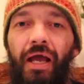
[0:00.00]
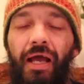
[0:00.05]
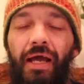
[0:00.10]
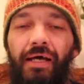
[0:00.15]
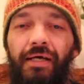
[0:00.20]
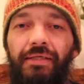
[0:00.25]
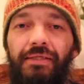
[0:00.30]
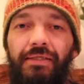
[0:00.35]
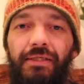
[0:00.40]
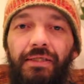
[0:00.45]

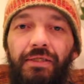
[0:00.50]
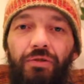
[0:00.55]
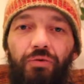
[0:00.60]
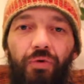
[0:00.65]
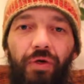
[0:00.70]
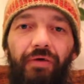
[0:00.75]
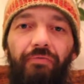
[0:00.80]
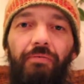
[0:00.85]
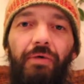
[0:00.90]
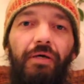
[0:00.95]
And since
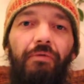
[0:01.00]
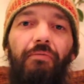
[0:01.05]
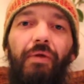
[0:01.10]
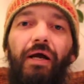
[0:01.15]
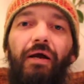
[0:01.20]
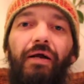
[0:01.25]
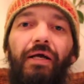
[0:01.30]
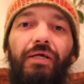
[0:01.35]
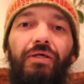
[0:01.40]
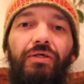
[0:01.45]
we've been
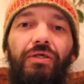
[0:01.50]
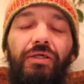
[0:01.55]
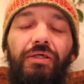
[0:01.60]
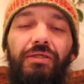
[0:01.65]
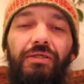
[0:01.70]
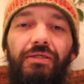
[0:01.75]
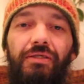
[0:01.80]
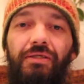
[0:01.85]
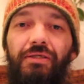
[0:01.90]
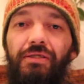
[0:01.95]
married,
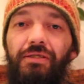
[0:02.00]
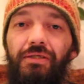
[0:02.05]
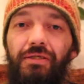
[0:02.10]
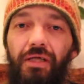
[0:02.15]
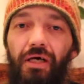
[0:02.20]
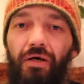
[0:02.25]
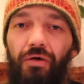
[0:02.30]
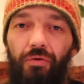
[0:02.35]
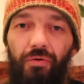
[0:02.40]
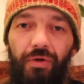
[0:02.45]
she's
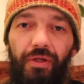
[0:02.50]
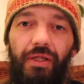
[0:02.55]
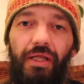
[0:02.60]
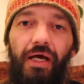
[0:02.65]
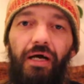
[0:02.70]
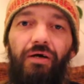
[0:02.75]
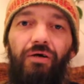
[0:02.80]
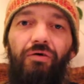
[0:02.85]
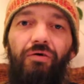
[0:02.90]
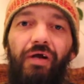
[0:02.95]
stuck with
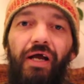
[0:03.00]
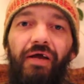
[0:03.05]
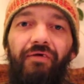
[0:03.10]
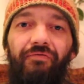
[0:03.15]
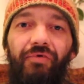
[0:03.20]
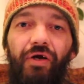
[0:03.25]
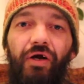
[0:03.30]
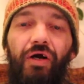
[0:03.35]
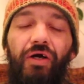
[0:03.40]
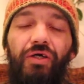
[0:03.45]
that
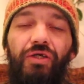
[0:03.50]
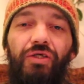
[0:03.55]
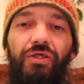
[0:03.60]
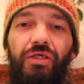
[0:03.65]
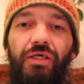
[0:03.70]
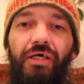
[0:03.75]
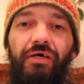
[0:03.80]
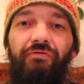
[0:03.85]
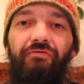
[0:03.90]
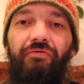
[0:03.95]
graveyard
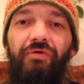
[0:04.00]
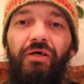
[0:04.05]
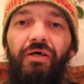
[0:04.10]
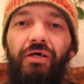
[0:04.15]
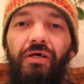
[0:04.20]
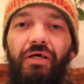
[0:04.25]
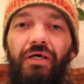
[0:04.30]
shift